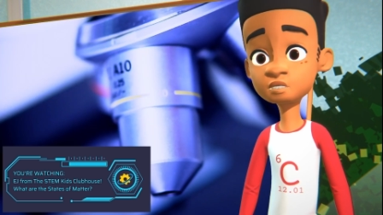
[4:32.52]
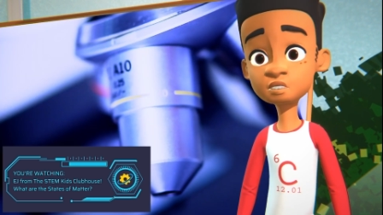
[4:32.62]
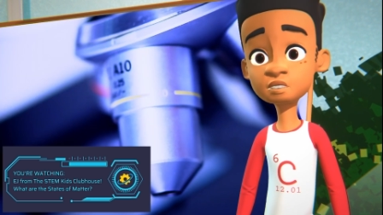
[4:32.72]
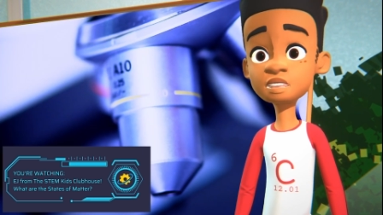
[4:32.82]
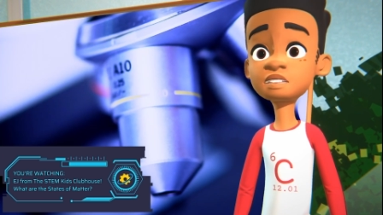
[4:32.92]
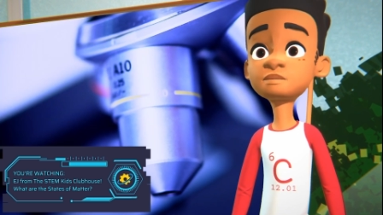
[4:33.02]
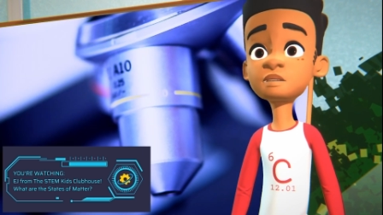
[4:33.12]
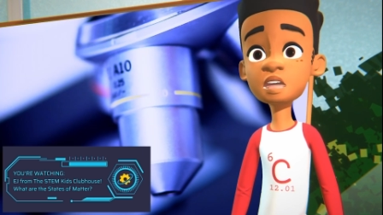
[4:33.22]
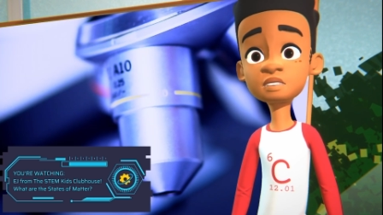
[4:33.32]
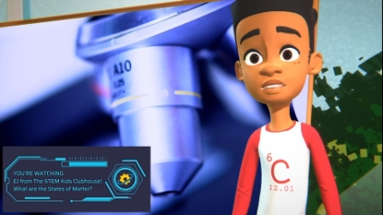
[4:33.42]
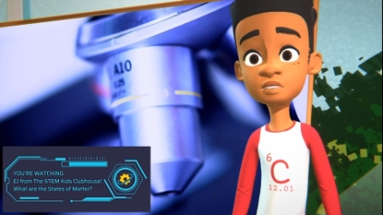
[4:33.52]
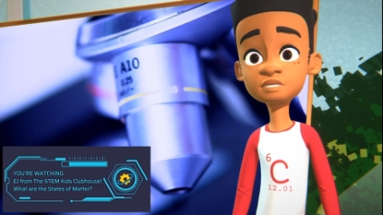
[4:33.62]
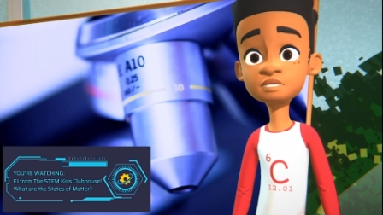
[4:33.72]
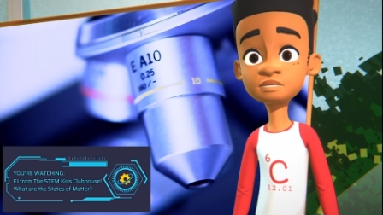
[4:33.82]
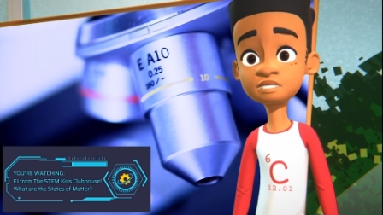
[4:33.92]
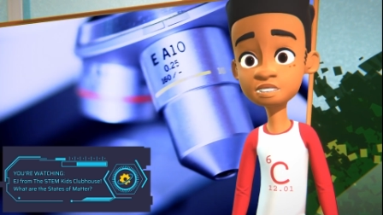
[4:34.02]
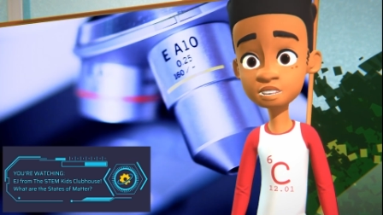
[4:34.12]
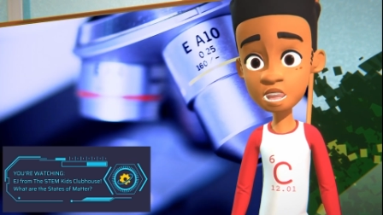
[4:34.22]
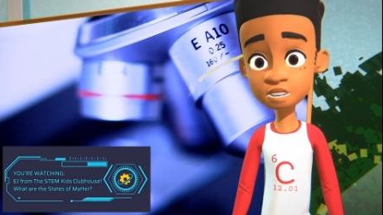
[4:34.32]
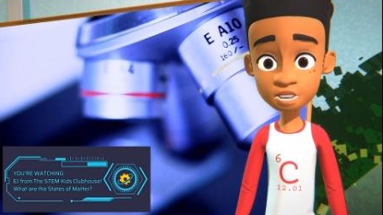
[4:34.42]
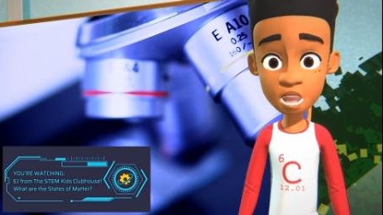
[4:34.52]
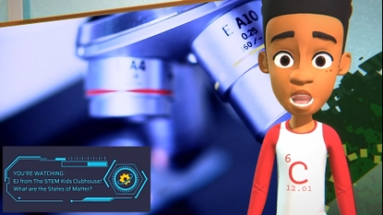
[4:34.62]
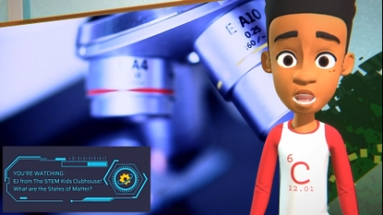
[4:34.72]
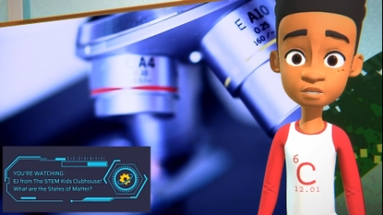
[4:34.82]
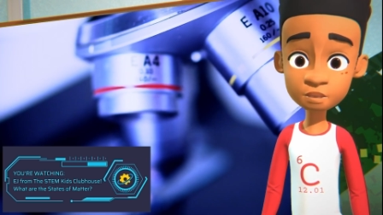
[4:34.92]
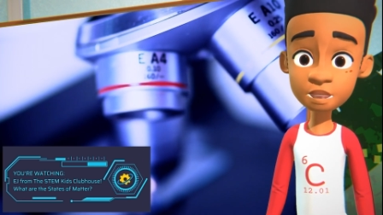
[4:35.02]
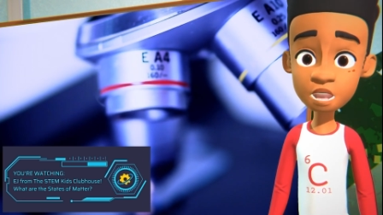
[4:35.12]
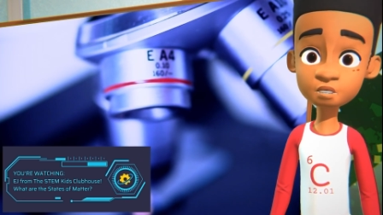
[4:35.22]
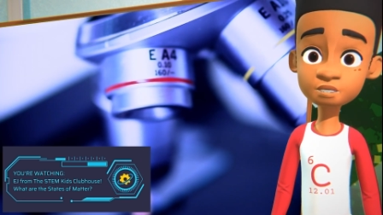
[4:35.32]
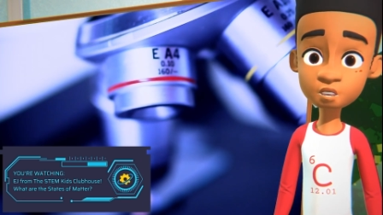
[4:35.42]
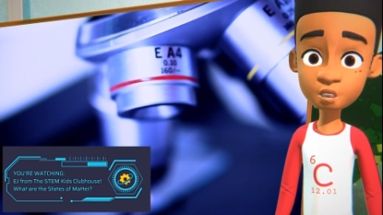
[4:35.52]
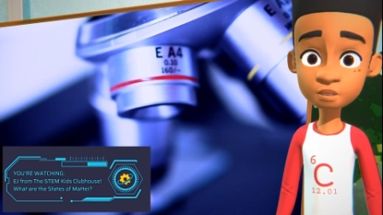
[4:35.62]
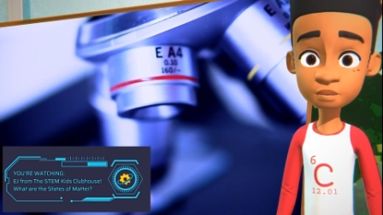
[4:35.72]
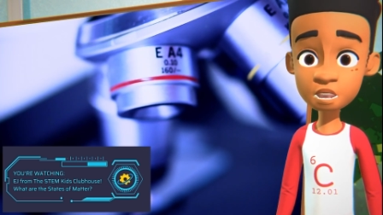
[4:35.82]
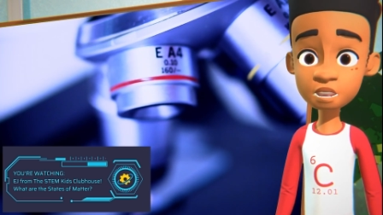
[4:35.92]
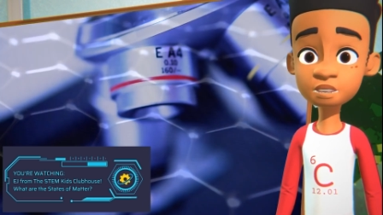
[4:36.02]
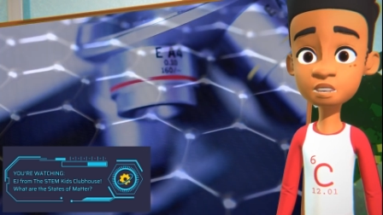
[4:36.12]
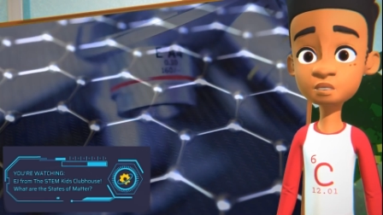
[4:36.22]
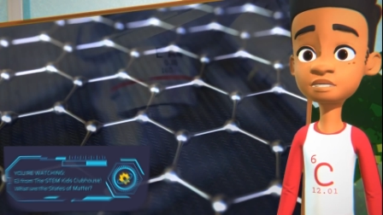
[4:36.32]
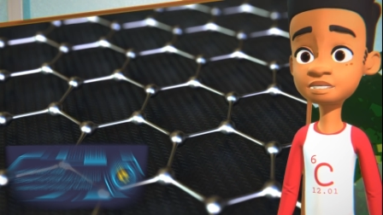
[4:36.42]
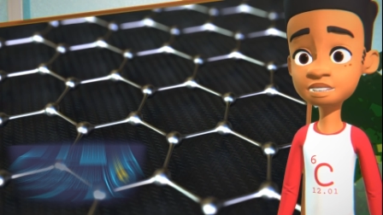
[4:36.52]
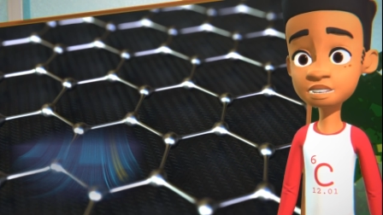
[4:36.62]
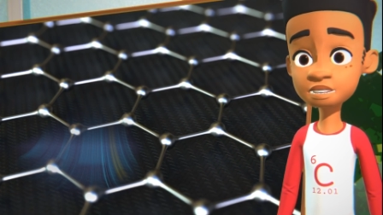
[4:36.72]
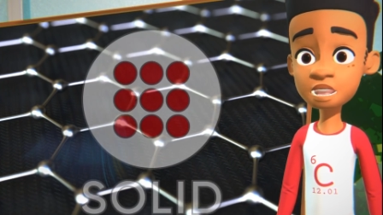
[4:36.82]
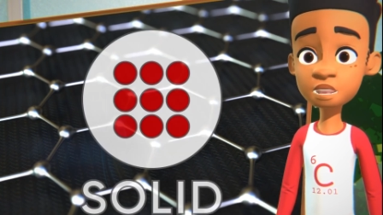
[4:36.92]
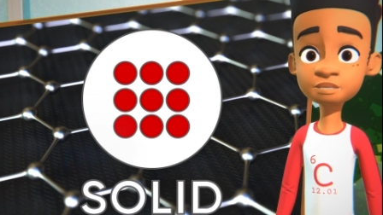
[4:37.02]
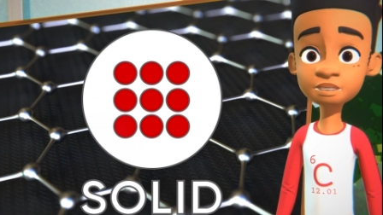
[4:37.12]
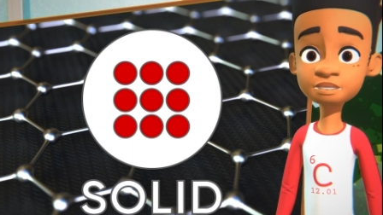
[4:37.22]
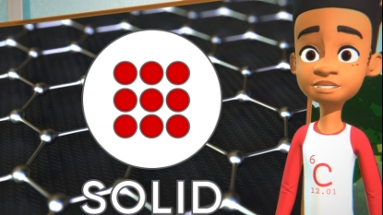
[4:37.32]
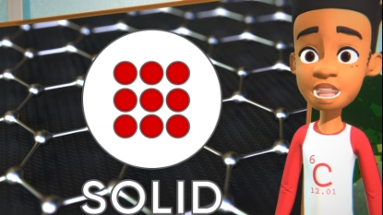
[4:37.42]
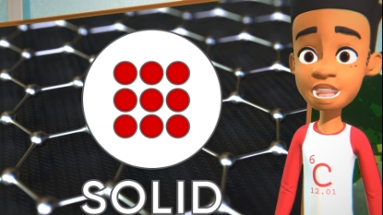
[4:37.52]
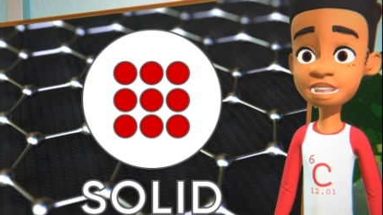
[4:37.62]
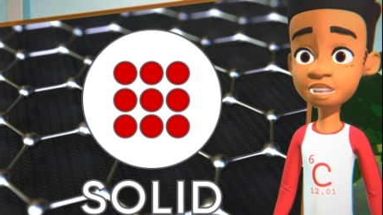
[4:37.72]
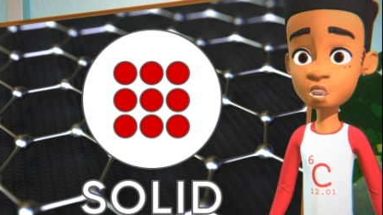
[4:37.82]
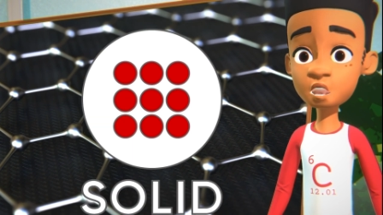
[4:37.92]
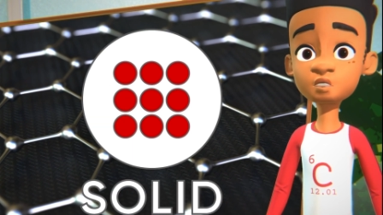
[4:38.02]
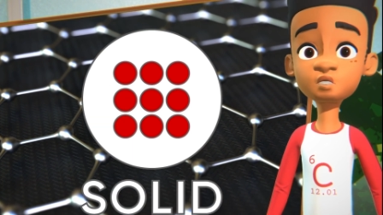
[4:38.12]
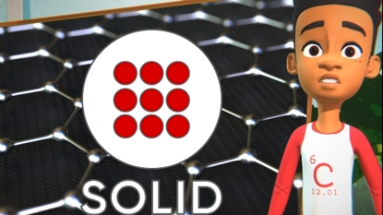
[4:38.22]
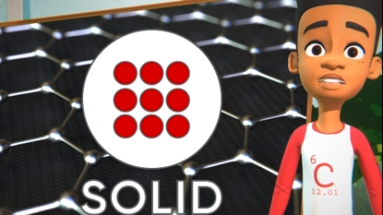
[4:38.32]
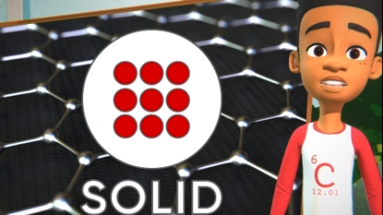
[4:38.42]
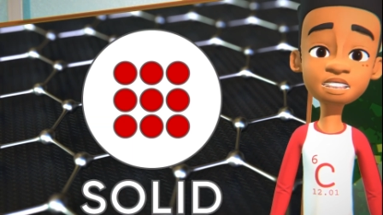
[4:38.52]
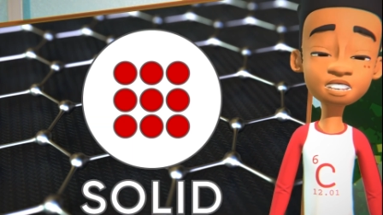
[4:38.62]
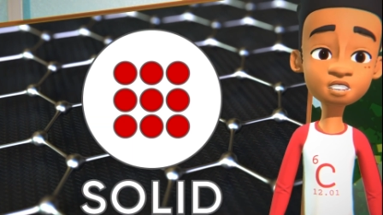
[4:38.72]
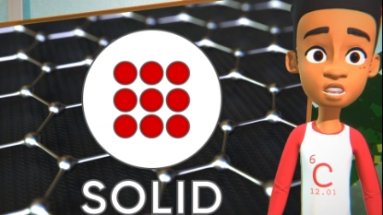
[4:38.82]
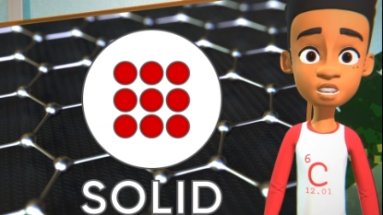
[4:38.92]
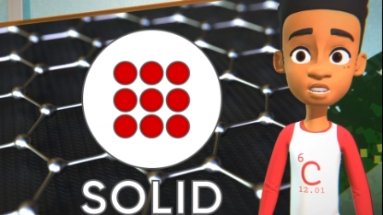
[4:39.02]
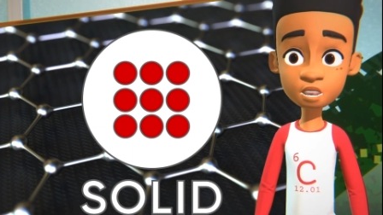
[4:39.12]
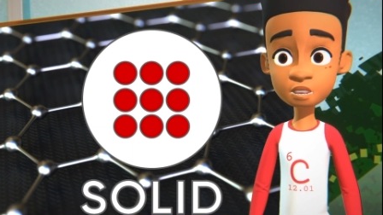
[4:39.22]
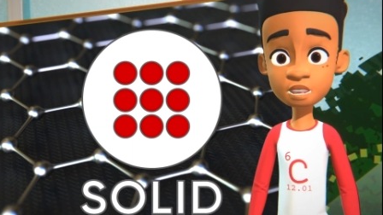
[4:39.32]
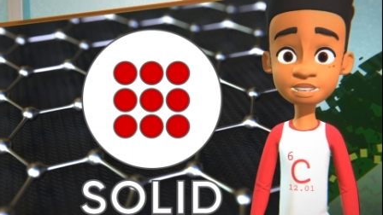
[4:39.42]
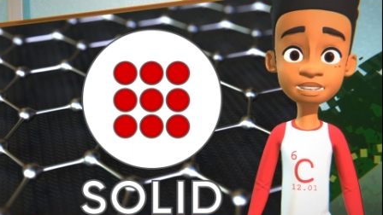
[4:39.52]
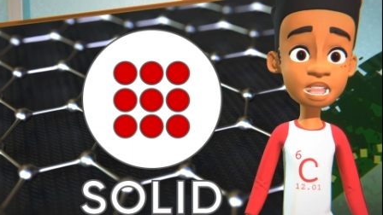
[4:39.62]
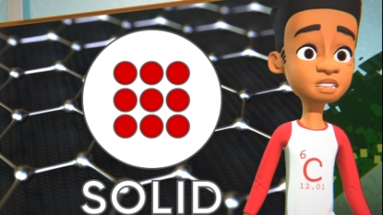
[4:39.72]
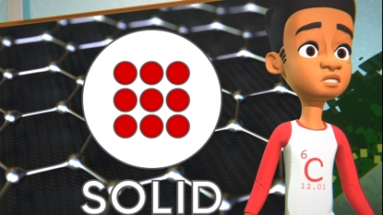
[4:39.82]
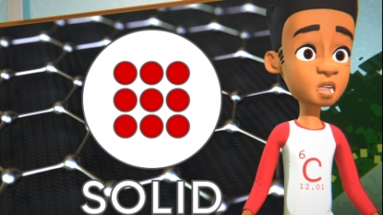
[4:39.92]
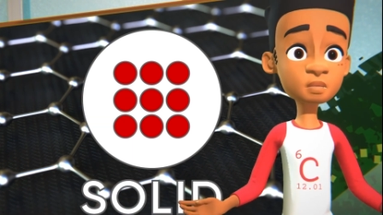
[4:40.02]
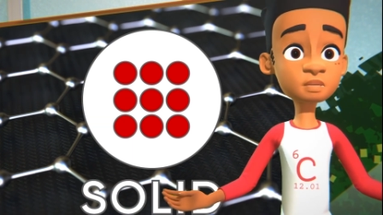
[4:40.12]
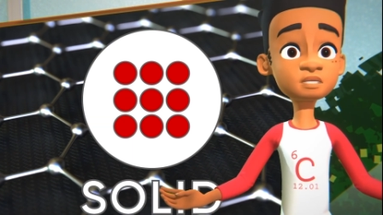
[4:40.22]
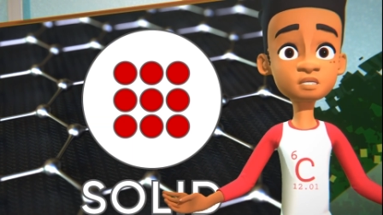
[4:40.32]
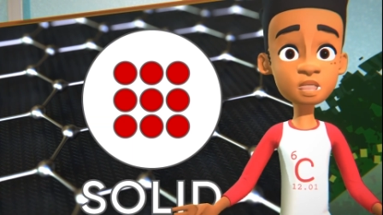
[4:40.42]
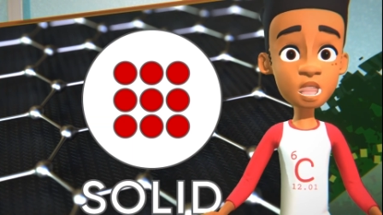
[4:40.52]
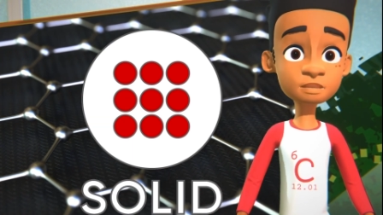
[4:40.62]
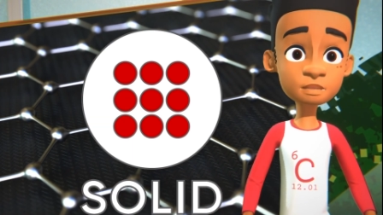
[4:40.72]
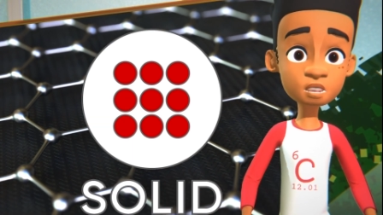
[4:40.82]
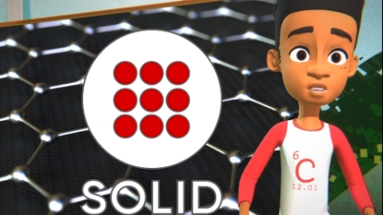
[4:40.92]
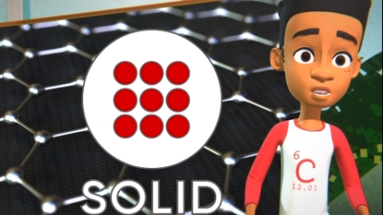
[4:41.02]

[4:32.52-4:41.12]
If you looked at the molecules of a solid under a microscope, you would see they are in a tight, rigid structure. They don't move around